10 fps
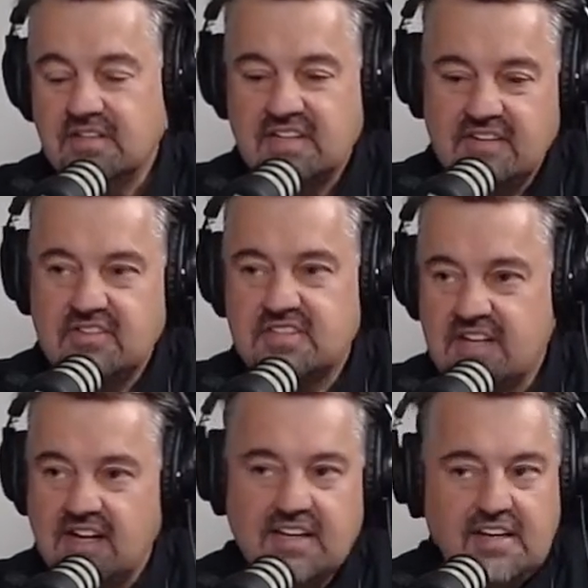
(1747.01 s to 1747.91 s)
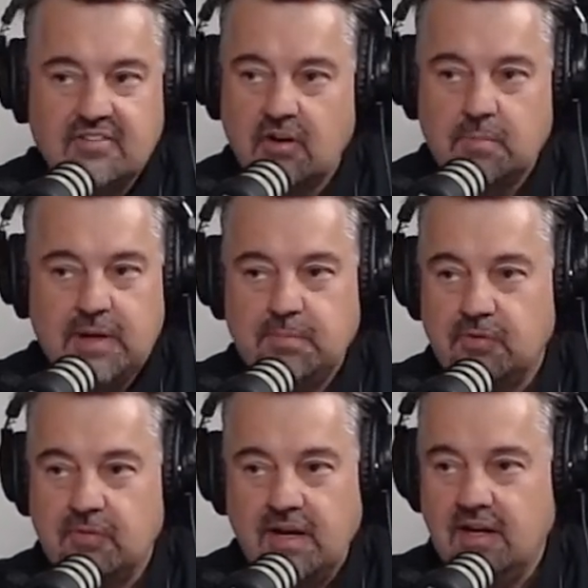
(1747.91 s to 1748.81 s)
And Texas Tech needs our
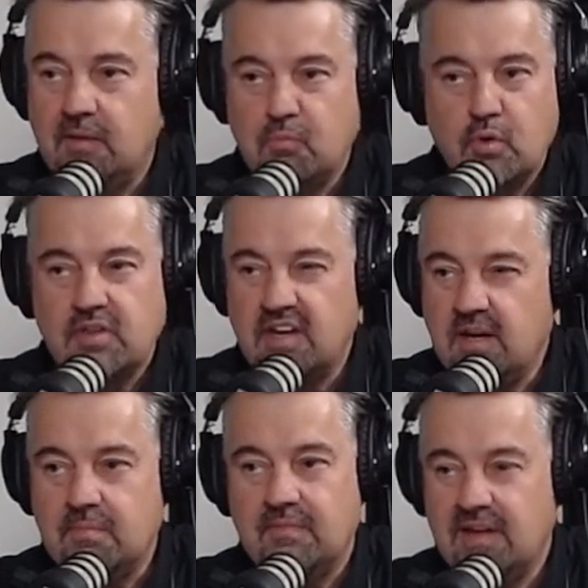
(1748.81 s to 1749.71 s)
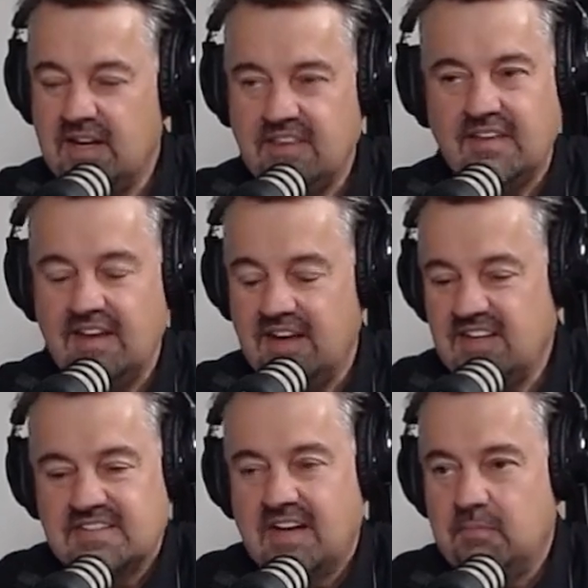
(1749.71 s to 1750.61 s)
people right now more than at
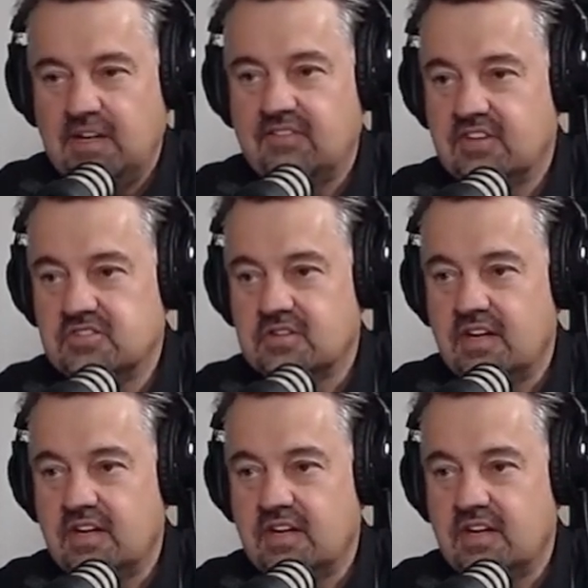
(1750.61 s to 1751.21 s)
any time in its history.